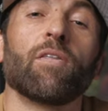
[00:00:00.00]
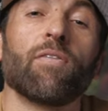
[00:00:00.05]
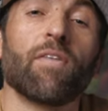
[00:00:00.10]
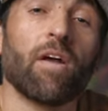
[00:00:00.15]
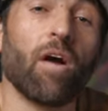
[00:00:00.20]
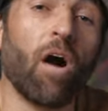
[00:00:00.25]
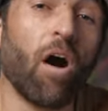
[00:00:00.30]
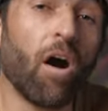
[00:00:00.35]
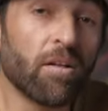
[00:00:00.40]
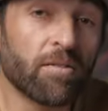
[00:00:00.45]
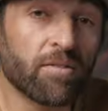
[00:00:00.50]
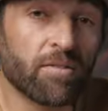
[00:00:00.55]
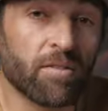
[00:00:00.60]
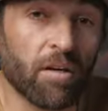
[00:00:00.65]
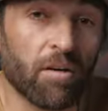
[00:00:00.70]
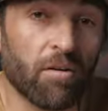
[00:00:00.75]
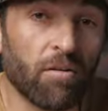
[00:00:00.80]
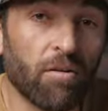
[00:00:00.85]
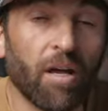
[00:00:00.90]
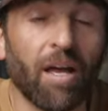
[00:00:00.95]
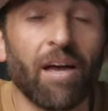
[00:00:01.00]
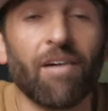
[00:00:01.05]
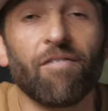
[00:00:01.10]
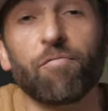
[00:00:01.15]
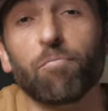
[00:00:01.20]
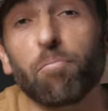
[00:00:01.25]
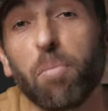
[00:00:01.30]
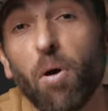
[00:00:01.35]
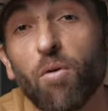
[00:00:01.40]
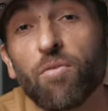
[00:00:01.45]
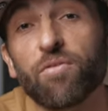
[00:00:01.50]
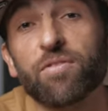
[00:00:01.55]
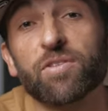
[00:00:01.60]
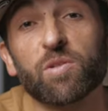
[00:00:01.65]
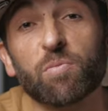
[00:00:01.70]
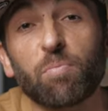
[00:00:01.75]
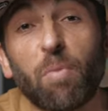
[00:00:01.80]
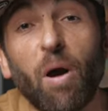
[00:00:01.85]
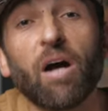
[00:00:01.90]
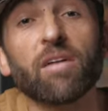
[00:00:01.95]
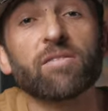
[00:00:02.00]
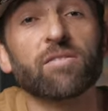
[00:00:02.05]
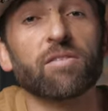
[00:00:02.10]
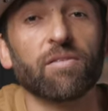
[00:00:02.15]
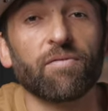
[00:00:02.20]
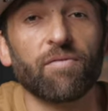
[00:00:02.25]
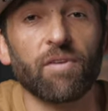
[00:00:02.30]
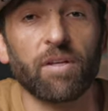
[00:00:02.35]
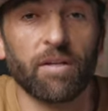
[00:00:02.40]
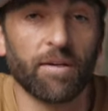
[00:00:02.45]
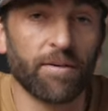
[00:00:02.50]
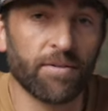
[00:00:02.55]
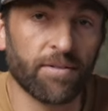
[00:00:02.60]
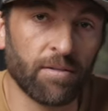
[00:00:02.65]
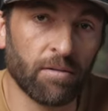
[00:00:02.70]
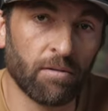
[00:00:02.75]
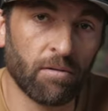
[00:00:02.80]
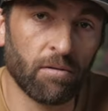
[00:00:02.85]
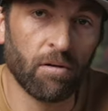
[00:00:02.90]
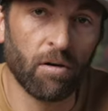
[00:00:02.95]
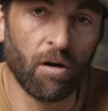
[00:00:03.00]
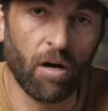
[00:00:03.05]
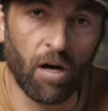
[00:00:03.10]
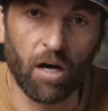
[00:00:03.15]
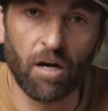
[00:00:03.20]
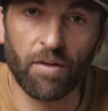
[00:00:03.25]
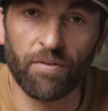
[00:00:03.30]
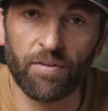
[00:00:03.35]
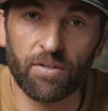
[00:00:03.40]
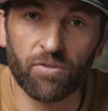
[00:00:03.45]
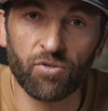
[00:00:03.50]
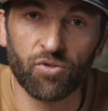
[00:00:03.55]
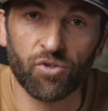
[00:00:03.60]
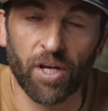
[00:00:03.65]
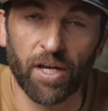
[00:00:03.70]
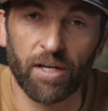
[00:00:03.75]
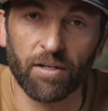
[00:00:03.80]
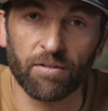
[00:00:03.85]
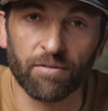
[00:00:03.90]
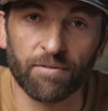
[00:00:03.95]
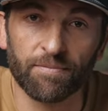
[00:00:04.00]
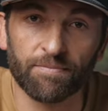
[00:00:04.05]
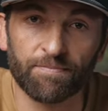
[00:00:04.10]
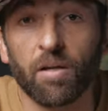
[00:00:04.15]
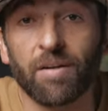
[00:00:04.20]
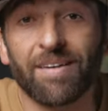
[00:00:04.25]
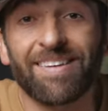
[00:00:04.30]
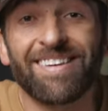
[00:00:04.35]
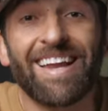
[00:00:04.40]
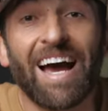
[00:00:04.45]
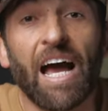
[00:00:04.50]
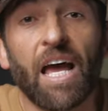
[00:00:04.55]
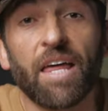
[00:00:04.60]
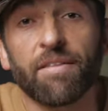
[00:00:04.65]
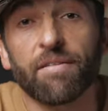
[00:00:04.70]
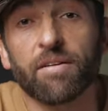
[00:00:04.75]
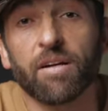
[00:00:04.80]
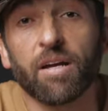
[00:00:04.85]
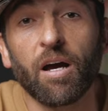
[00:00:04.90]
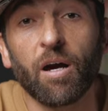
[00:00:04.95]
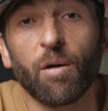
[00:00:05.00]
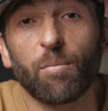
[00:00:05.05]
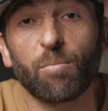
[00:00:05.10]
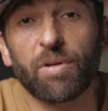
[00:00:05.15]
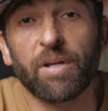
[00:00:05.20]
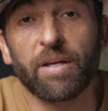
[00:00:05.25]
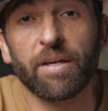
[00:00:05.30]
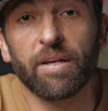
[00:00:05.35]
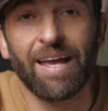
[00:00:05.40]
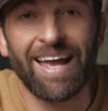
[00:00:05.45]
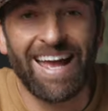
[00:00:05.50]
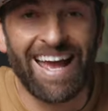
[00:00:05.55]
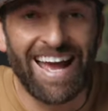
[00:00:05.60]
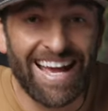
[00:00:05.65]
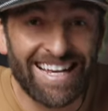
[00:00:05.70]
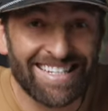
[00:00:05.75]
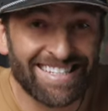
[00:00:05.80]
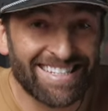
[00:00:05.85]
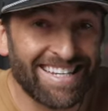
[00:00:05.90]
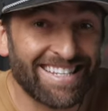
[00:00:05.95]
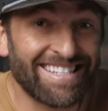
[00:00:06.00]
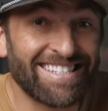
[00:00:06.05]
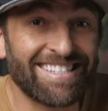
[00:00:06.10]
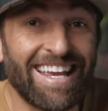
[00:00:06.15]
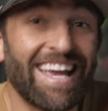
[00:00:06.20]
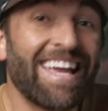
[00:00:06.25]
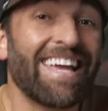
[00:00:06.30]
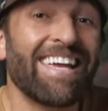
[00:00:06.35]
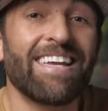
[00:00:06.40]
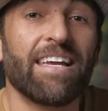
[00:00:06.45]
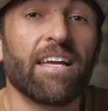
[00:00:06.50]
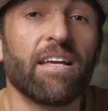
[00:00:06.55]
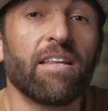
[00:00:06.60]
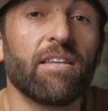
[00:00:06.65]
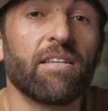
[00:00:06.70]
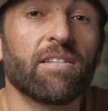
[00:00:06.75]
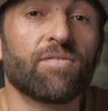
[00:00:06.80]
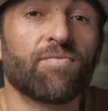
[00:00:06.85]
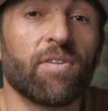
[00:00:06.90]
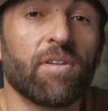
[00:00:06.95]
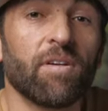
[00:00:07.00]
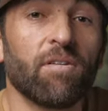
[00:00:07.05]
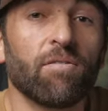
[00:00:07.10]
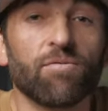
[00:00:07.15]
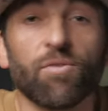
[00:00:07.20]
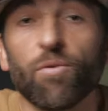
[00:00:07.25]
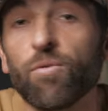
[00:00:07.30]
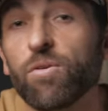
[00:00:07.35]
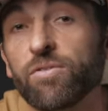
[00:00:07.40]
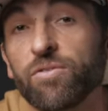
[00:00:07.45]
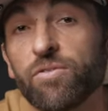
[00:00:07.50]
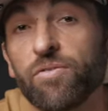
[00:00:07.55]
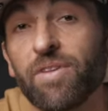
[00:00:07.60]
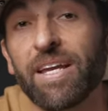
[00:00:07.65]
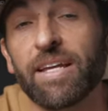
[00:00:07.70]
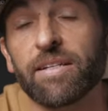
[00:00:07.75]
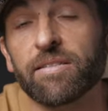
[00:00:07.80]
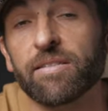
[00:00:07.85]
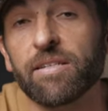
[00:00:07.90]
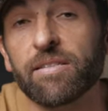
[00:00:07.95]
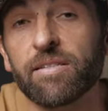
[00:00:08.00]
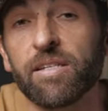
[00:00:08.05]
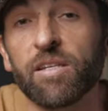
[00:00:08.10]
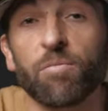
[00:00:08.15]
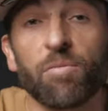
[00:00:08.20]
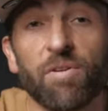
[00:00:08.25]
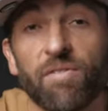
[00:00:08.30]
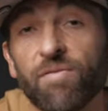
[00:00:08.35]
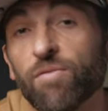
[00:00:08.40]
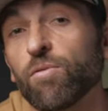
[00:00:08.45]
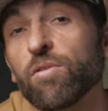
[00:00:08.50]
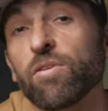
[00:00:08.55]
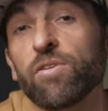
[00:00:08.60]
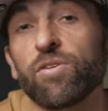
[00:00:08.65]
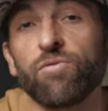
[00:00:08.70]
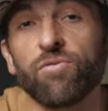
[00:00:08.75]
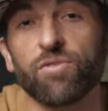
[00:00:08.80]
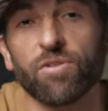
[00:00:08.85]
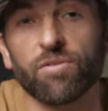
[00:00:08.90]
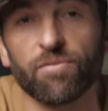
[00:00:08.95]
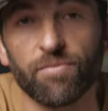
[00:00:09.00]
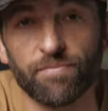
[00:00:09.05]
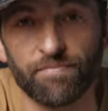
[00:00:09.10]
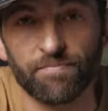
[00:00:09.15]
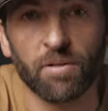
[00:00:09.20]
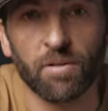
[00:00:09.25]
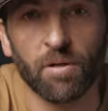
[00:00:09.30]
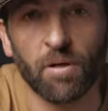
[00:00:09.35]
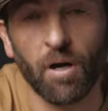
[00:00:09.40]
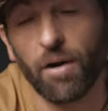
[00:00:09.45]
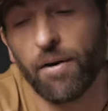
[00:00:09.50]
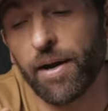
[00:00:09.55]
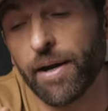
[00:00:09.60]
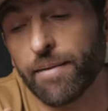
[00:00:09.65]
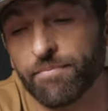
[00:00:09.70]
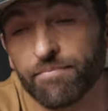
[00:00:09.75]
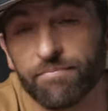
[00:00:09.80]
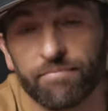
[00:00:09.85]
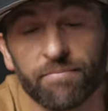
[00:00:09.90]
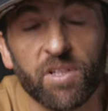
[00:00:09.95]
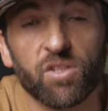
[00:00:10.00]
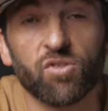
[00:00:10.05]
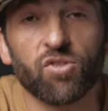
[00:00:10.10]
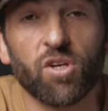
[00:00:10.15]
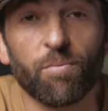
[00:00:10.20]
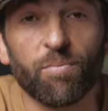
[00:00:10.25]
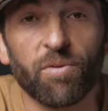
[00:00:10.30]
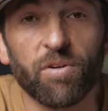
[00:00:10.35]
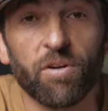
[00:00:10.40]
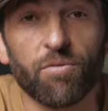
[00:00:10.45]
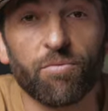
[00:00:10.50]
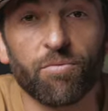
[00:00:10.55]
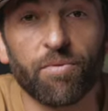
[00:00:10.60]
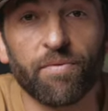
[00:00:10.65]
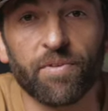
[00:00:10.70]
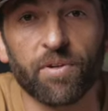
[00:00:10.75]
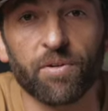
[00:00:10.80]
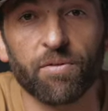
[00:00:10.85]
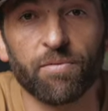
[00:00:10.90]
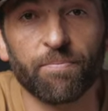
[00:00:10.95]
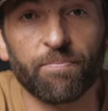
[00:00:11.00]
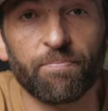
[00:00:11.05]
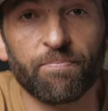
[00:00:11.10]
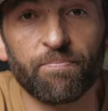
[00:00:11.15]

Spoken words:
They also have both sponsored videos on this channel. Neither company has a say in this video, nor do they get to see it before you do. All right, let's jump into the review.